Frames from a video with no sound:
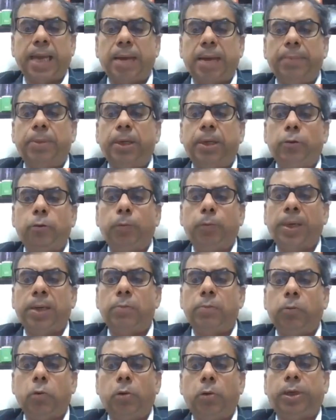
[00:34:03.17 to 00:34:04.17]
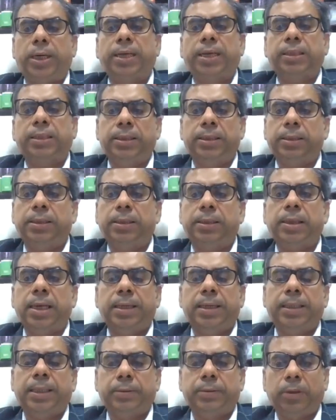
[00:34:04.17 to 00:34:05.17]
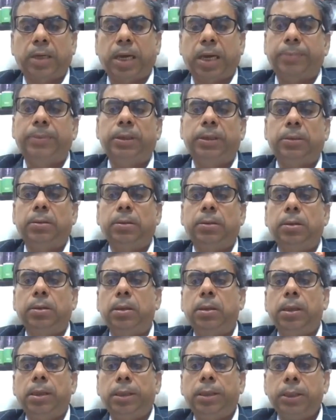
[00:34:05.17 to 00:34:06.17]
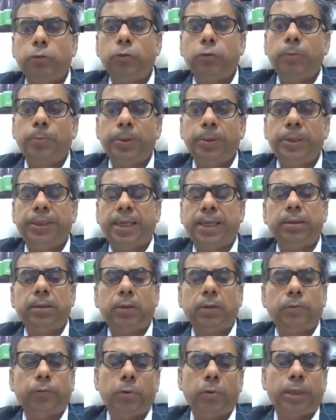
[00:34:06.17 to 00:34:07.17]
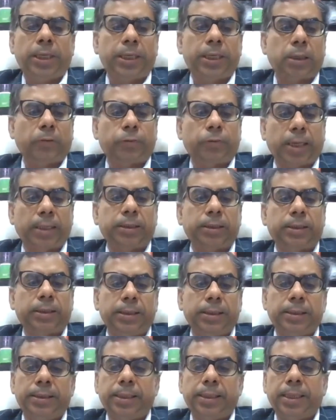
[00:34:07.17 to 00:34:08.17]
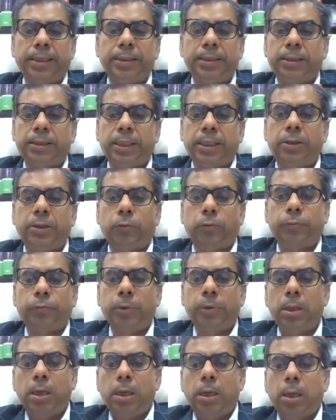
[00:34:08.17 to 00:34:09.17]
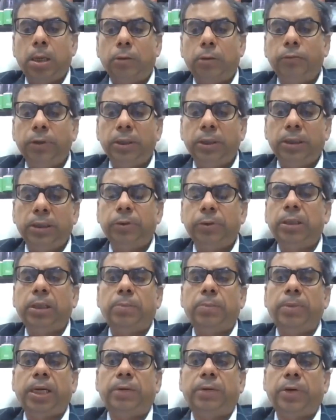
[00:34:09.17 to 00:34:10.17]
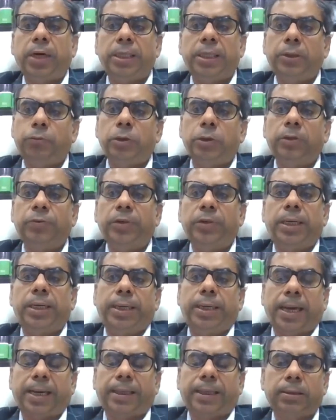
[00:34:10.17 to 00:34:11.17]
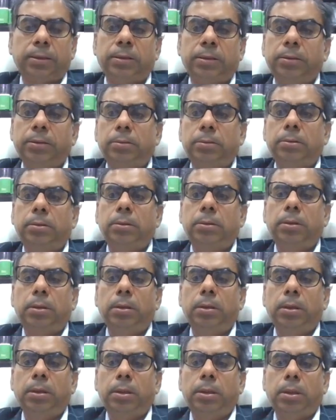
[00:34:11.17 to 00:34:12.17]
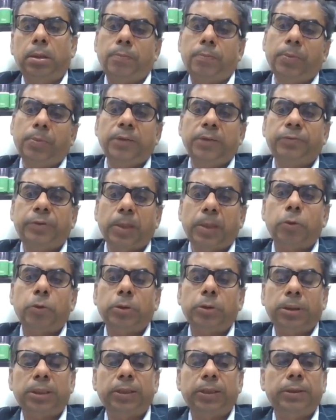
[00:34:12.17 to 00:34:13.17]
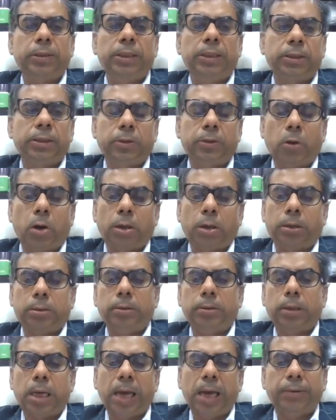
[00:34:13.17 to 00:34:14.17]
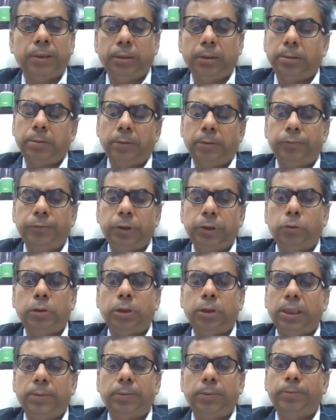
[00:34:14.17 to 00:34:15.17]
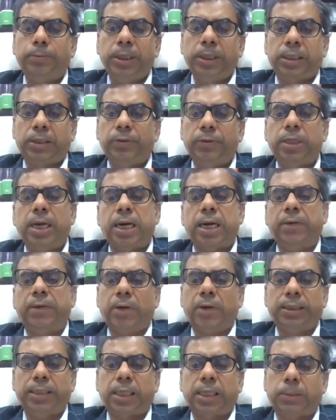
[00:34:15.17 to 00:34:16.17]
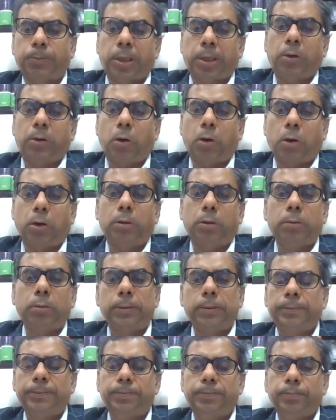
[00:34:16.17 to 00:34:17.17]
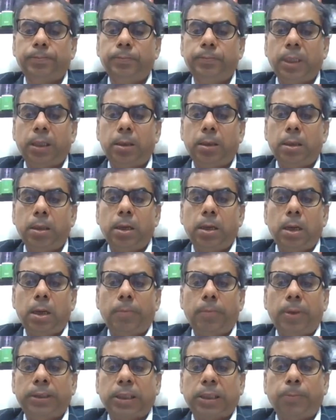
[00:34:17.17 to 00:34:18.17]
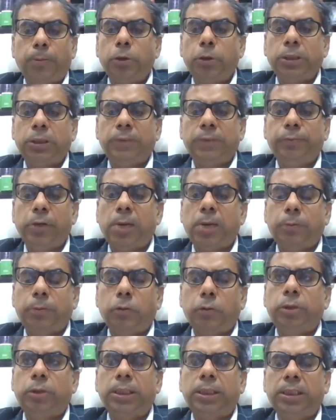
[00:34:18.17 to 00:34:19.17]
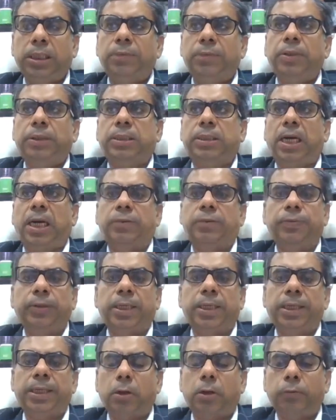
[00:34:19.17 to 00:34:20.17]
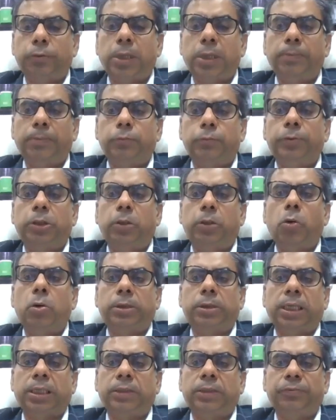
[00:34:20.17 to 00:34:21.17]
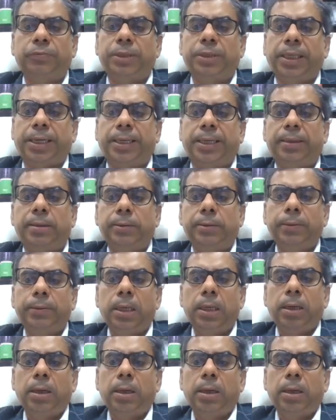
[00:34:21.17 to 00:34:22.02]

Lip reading: is liable to pay more tax in India, then I mean, he should be taking the full rate of tax in India instead of we giving him advice to evade tax. But if suppose he's not, I mean, we should be giving advice as per law. But suppose if we have to just give a certificate or we have to withhold certificate,